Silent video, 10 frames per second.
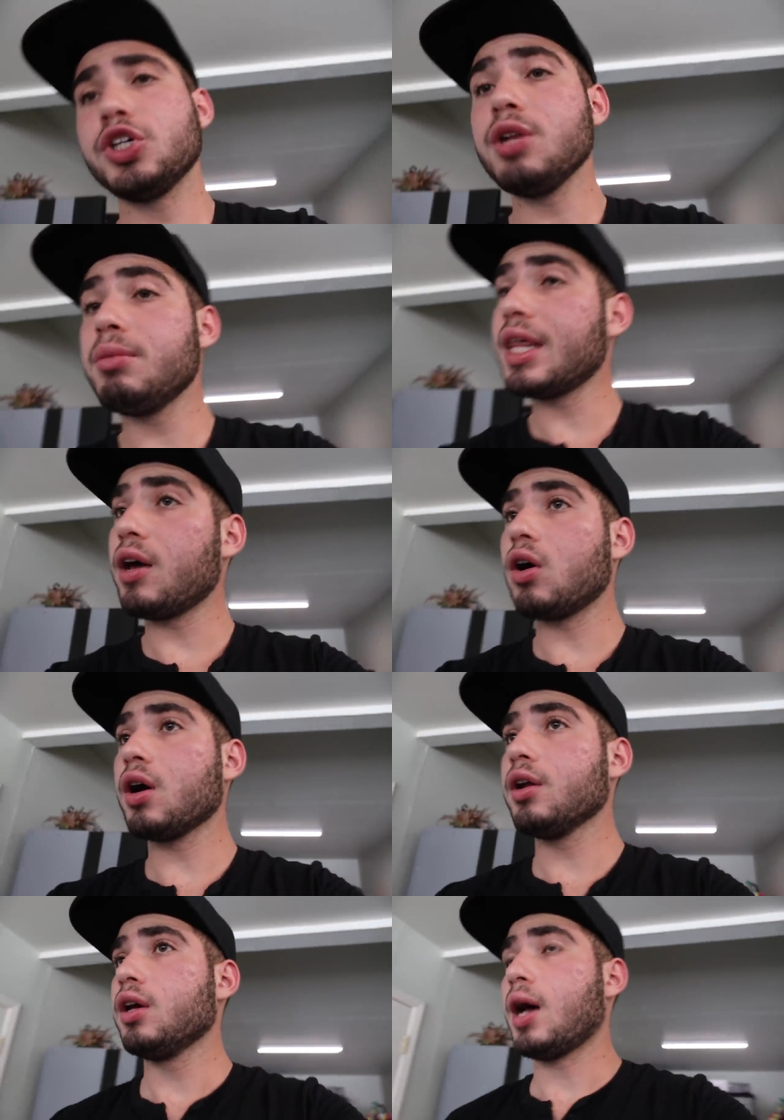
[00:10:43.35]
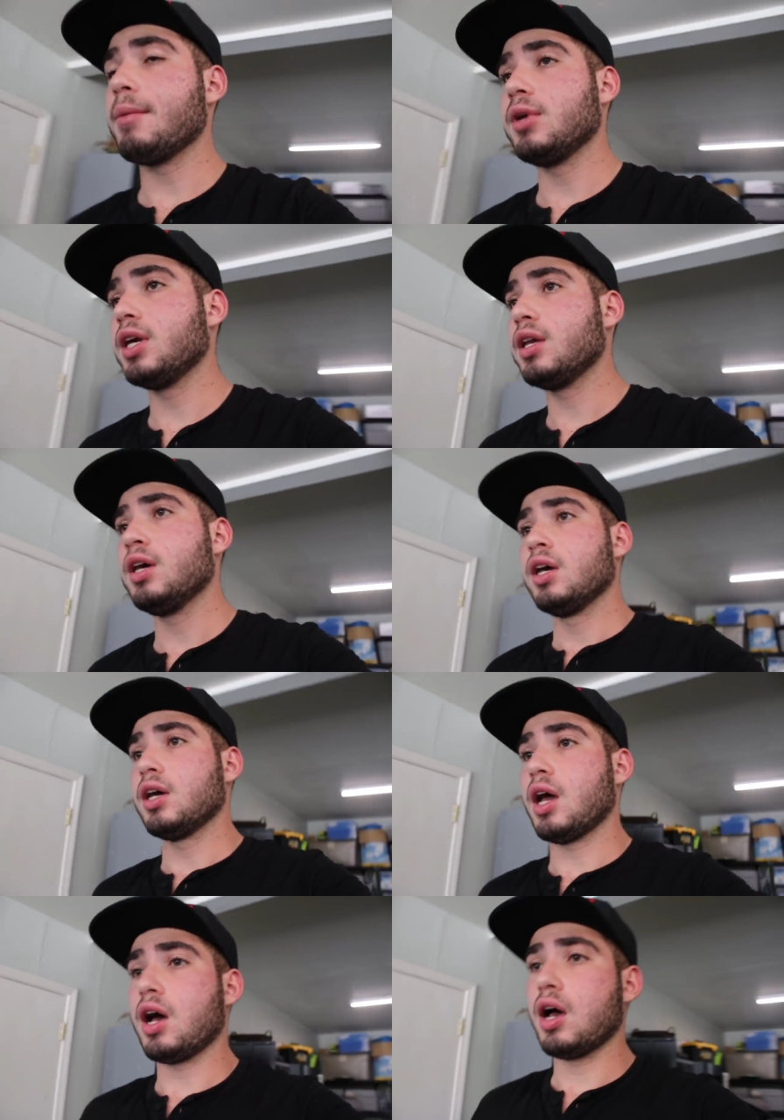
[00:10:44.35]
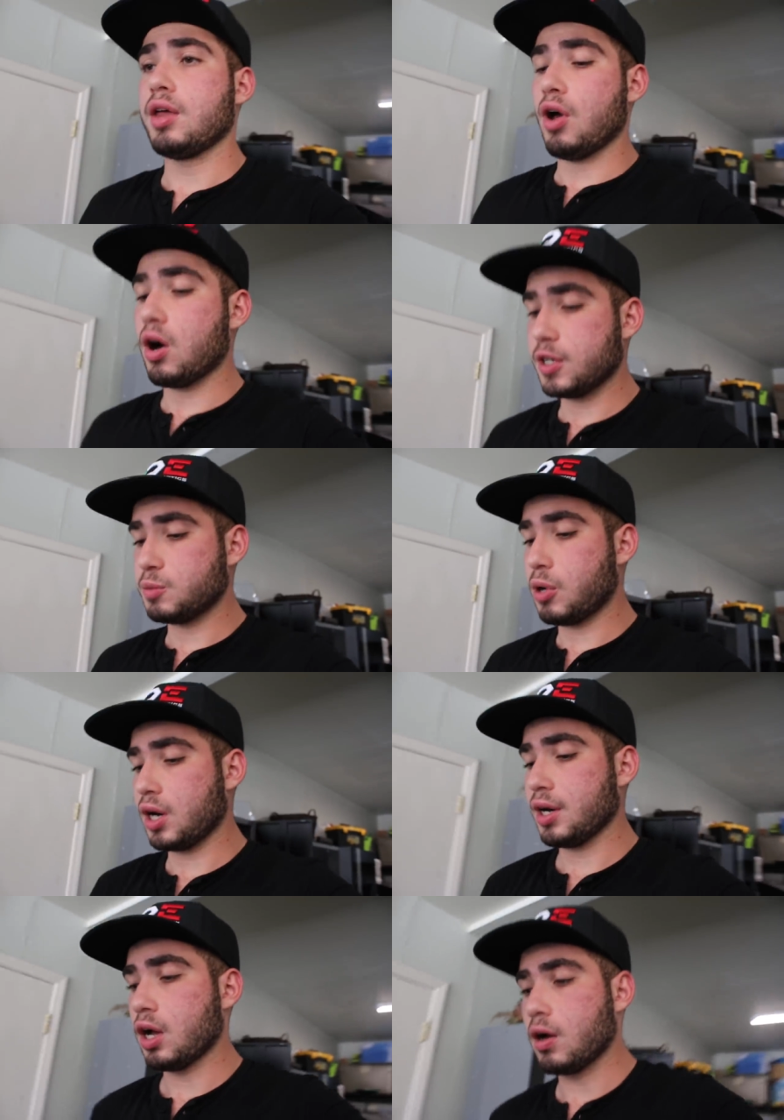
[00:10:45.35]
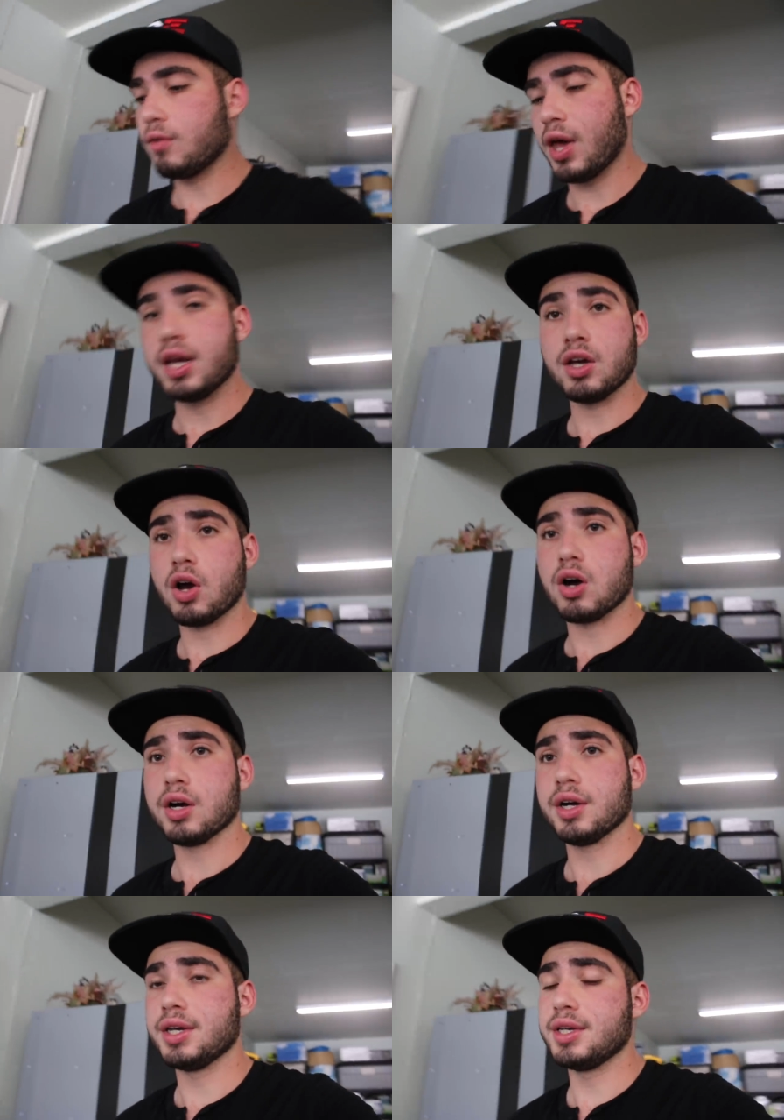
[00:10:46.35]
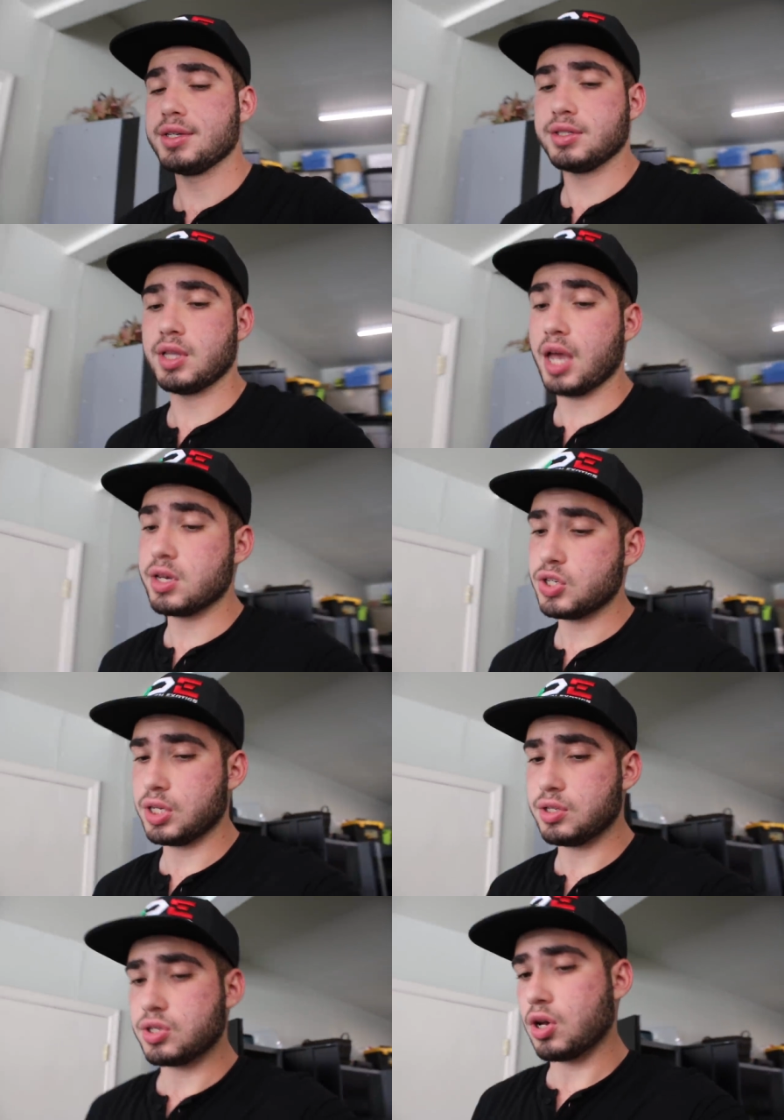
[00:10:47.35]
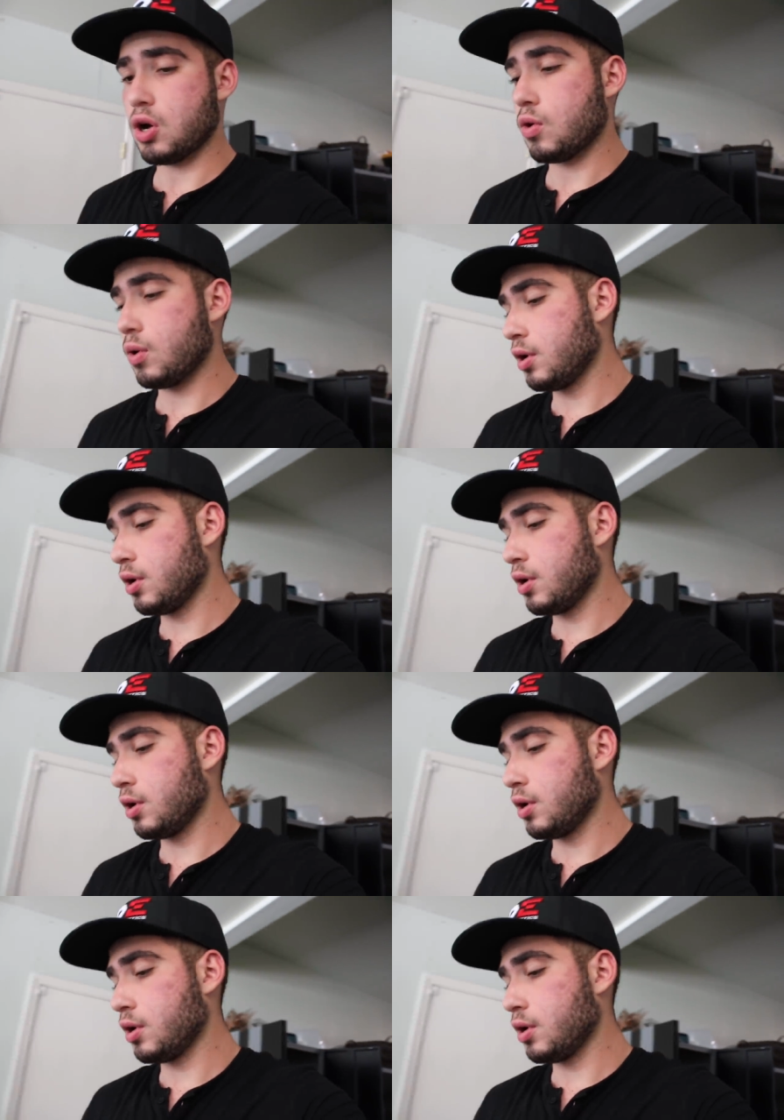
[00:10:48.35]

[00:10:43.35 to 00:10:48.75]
shouldn't be that hard I mean uh, the hardest part of any car is the engine, so